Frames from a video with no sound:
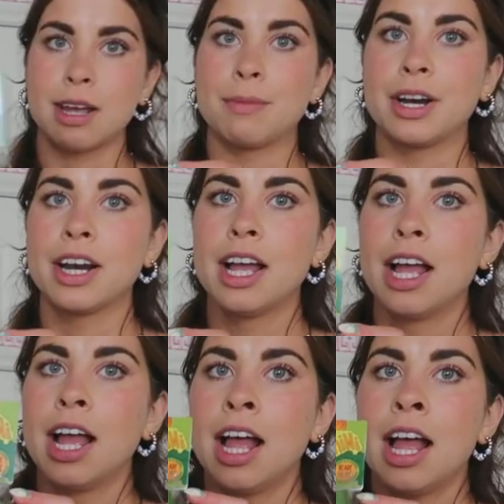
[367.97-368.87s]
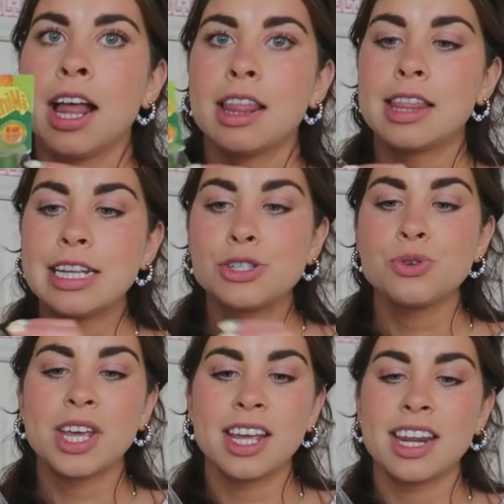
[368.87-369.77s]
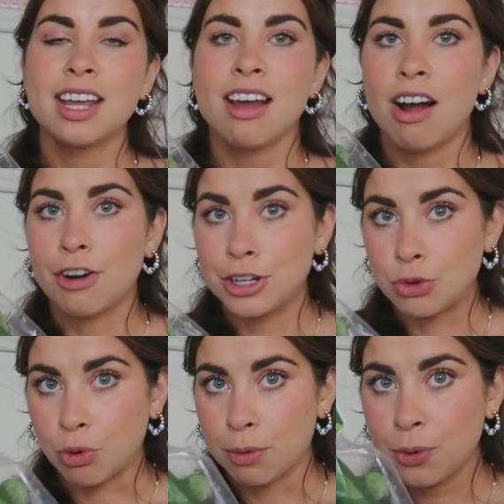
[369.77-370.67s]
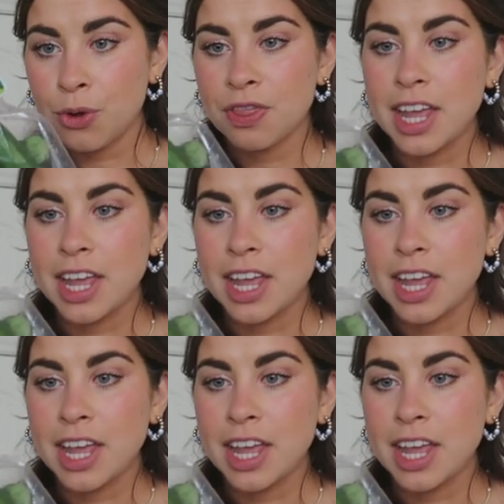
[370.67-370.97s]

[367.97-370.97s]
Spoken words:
summer. These zucchini are adorable.